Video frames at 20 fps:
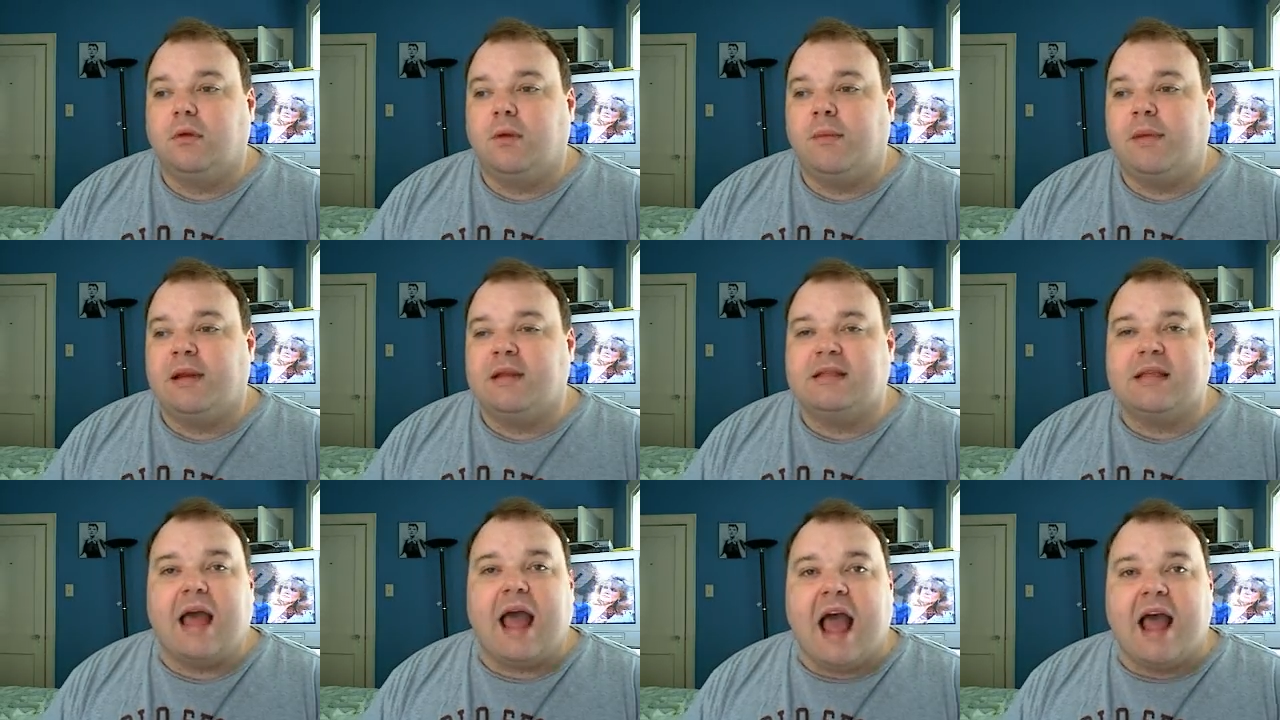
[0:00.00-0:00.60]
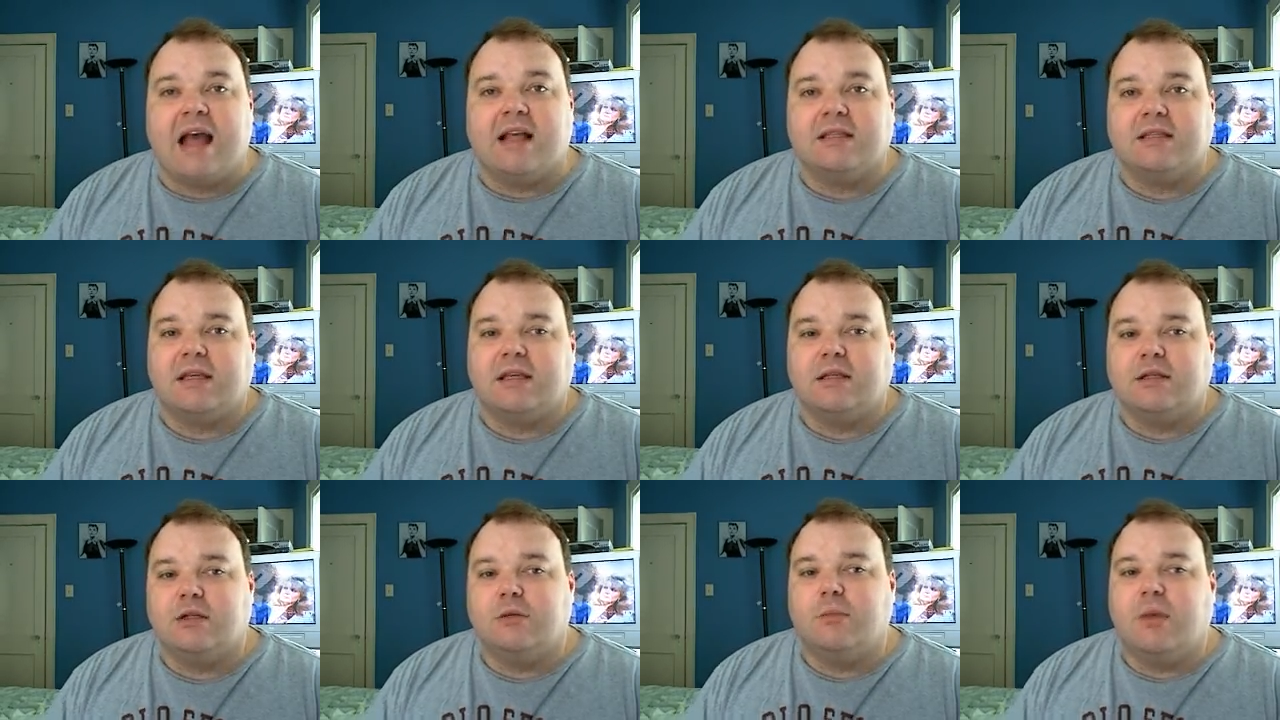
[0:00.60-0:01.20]
I mean, is that
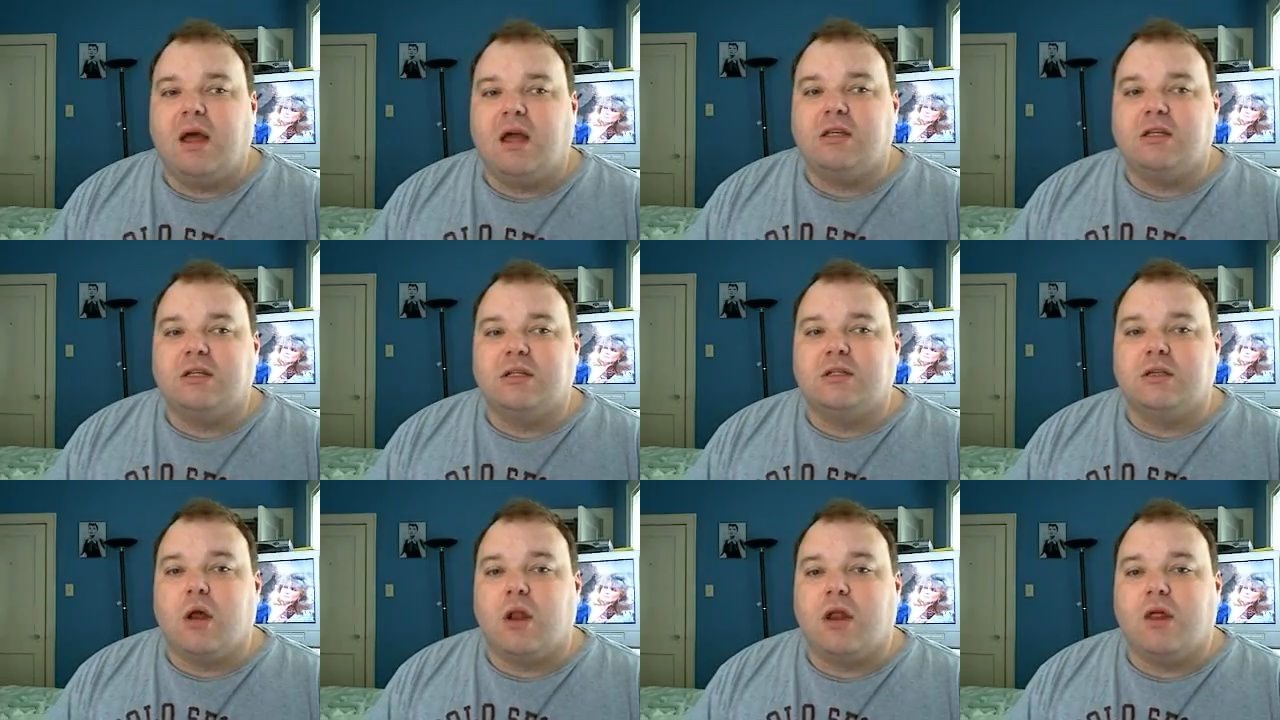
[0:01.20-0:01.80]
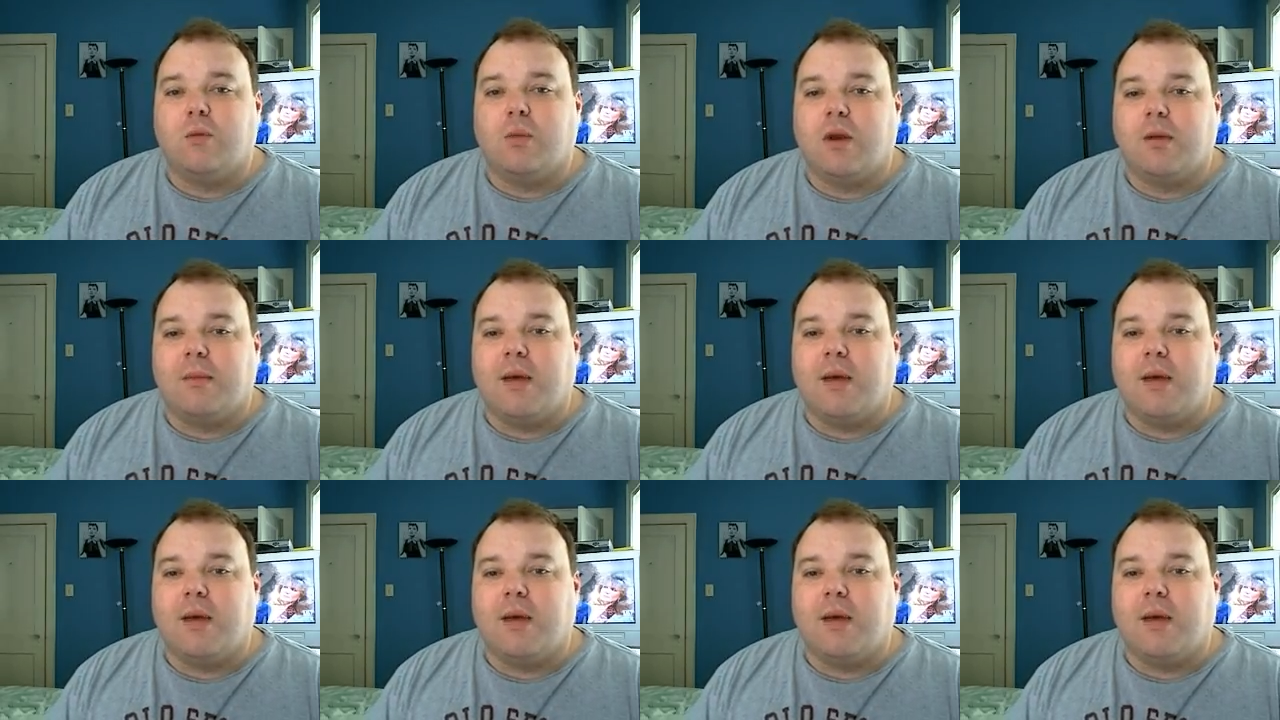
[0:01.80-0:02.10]
asking too much? It's only